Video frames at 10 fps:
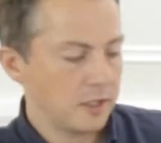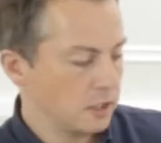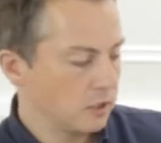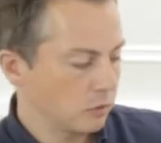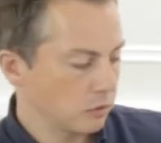
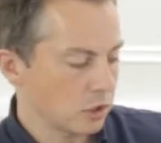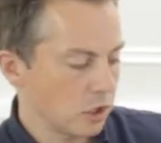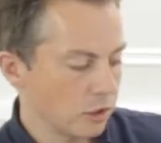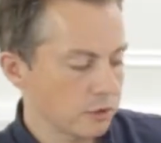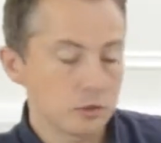These notes are
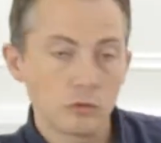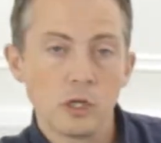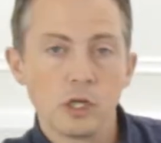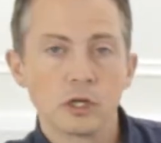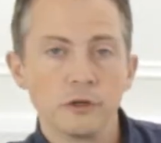also
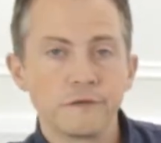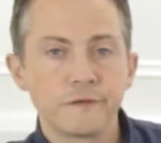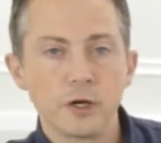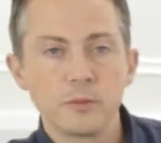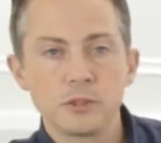
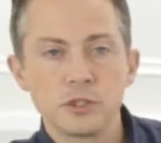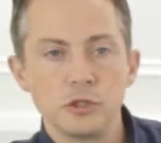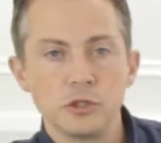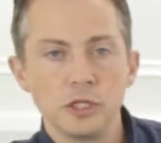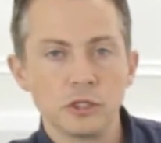confirmed
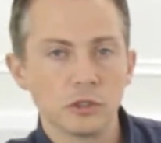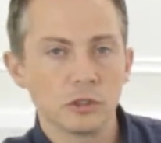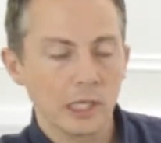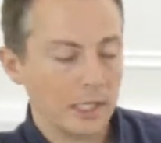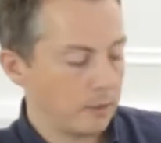during your
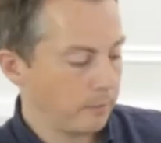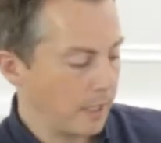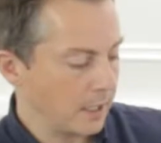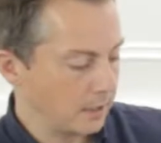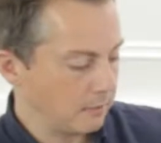online
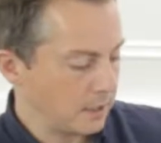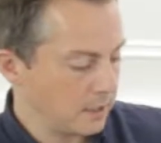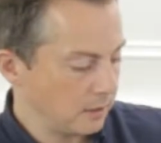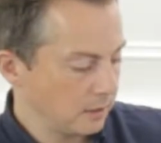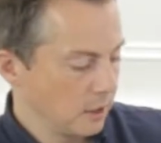planning
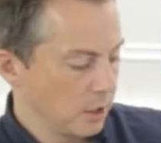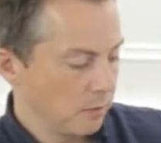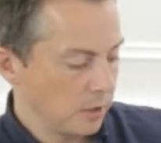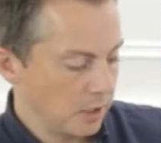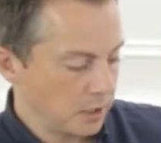meeting,
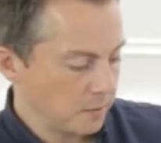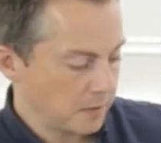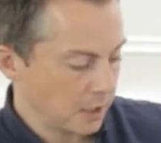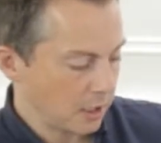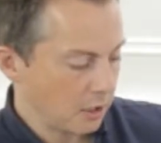but in this
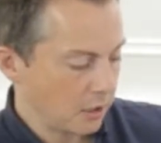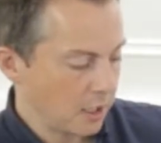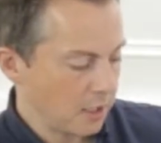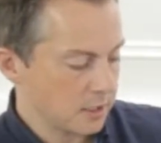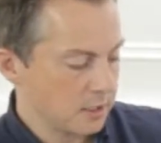particular
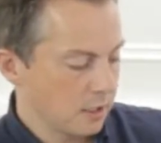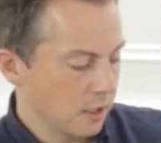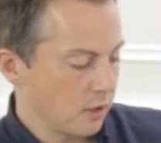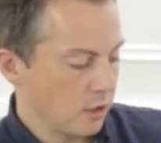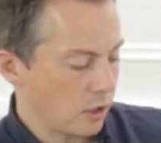case,
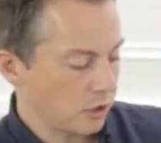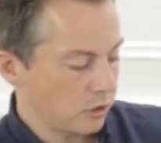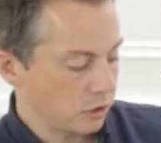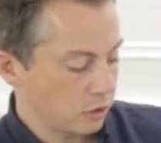there are